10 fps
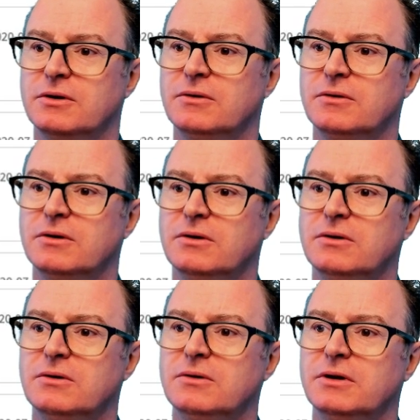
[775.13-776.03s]

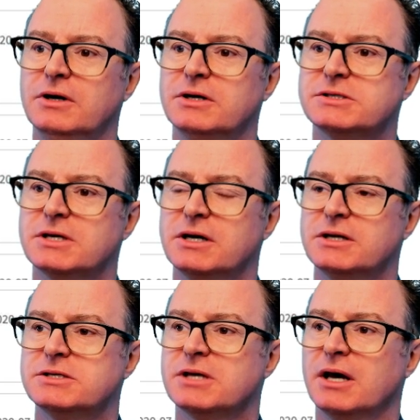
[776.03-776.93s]

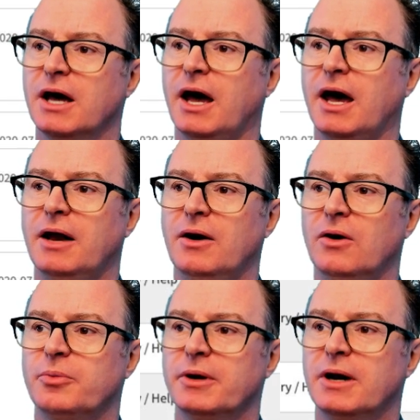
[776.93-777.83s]
Incidents, and
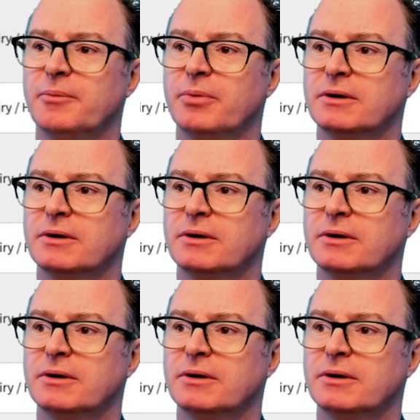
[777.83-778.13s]
open up